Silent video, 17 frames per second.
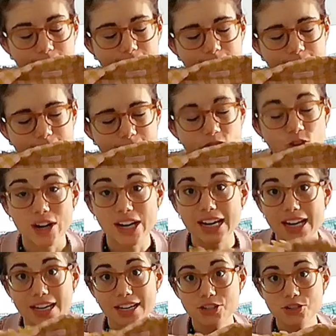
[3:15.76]

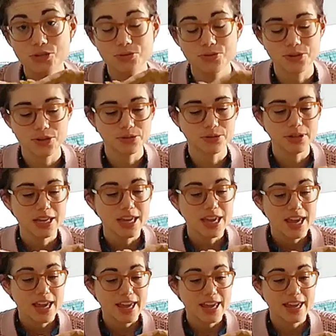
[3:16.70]
Grainline Studio,
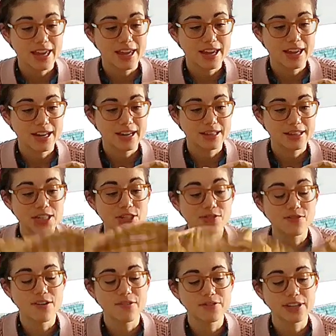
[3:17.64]
and this
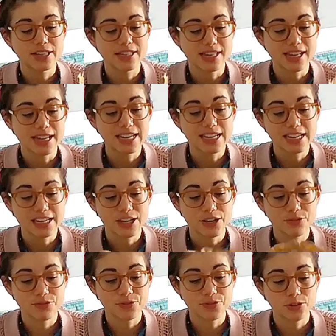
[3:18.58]
fabric is a linen
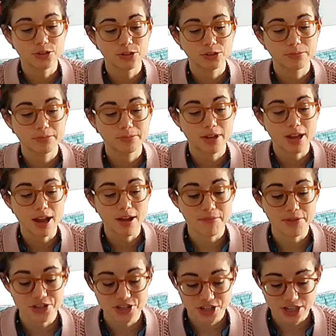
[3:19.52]
from
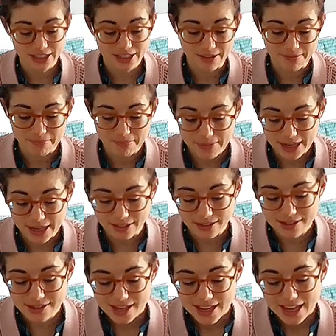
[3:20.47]
Merchant and
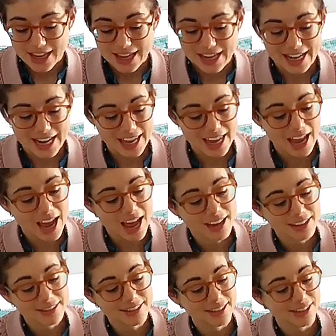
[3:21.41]
Mills, and I
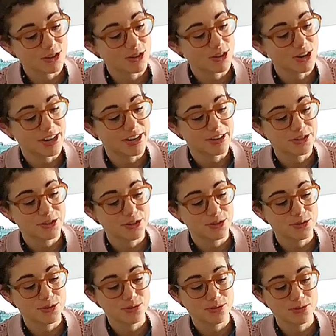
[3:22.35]
hacked the collar
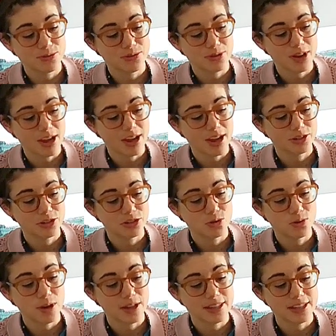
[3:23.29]
to add
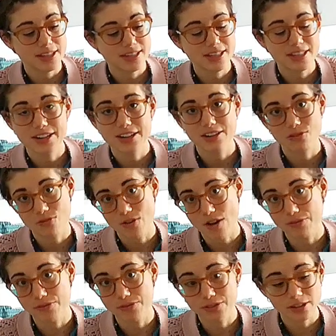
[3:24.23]
this little
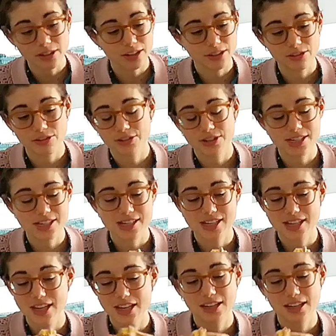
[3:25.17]
ruffle, and honestly,